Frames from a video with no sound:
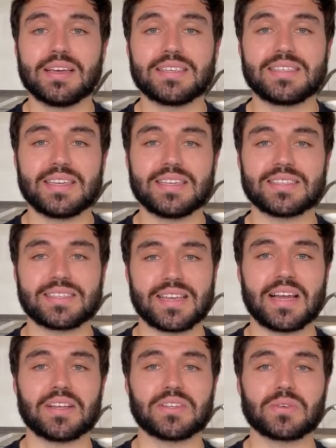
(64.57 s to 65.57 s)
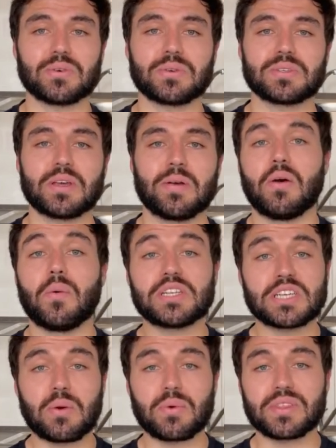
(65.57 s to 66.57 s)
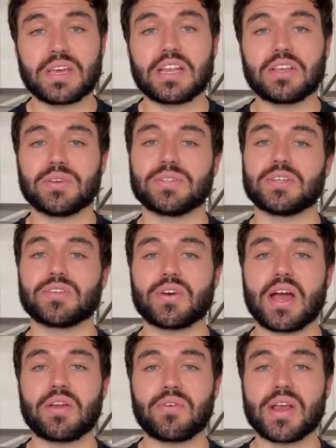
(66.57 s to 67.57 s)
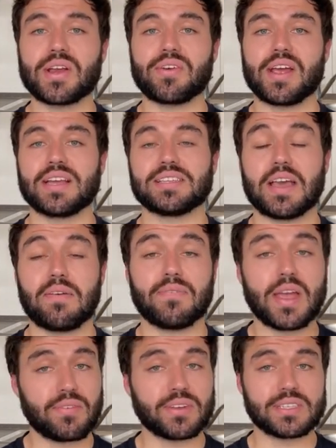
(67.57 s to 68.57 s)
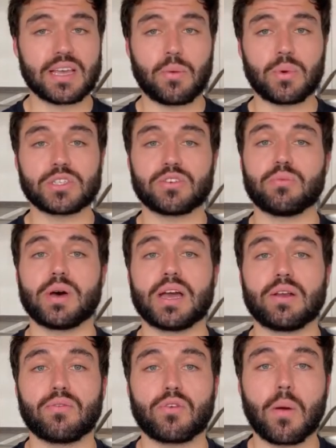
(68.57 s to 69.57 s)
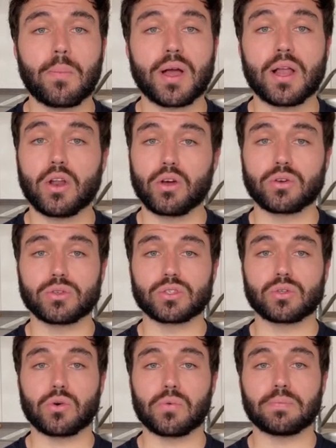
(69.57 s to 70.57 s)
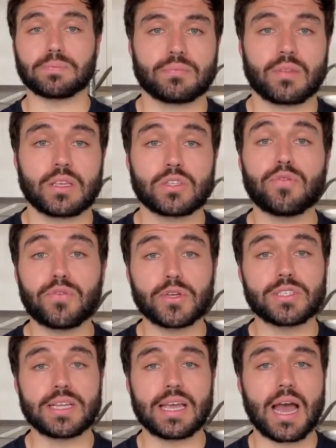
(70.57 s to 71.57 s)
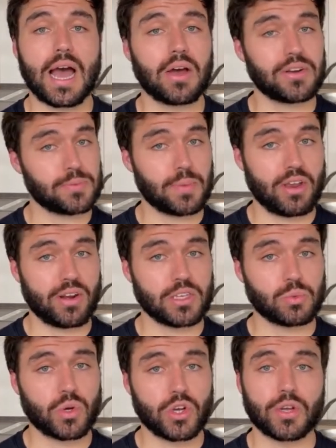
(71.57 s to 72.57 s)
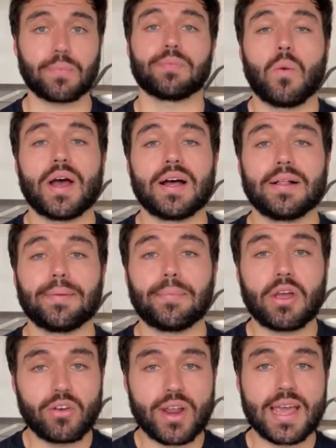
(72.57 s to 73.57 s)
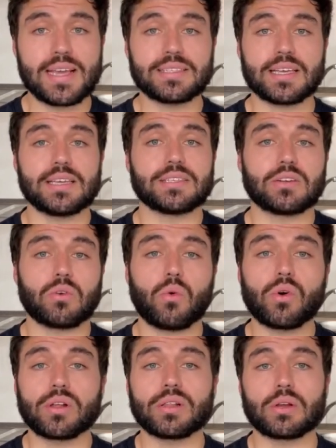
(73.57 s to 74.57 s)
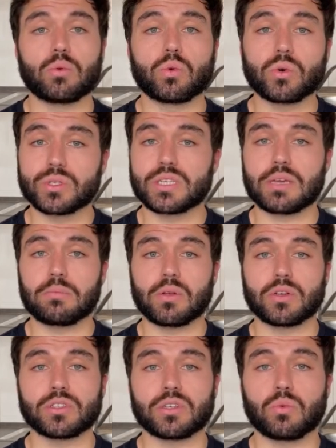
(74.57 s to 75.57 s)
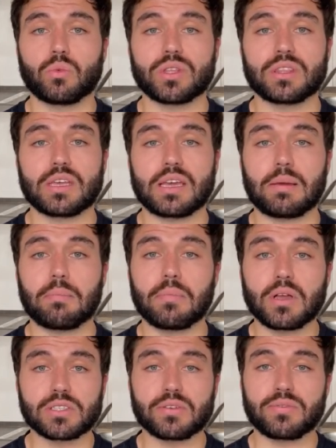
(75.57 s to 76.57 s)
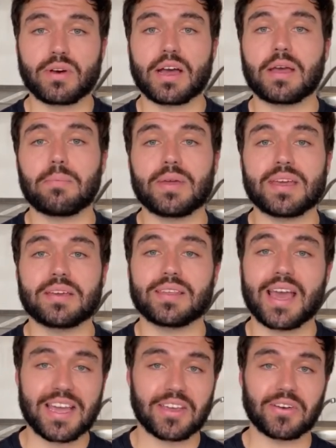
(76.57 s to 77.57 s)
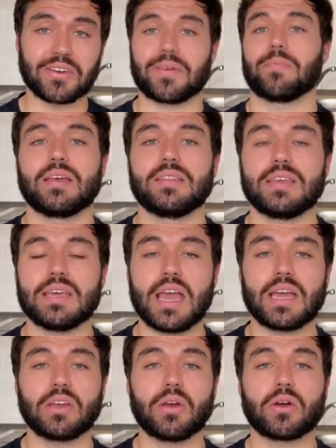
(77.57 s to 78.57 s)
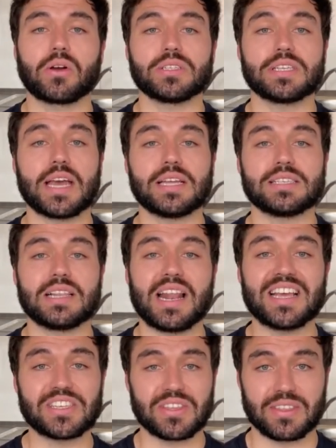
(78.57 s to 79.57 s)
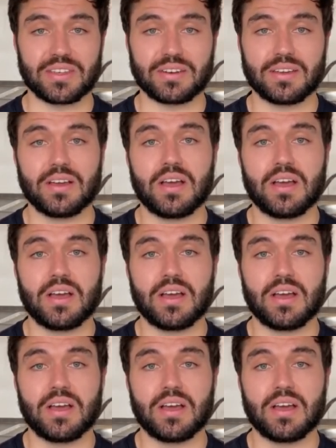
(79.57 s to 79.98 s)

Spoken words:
Caesar salad sauce, which I will then use to try and recreate a favorite sandwich of mine from a local store. So firstly, how does mayonnaise work? Well, mayonnaise is an oil and water emulsion, with the emulsifier being the egg yolk. The egg yolk contains lecithin,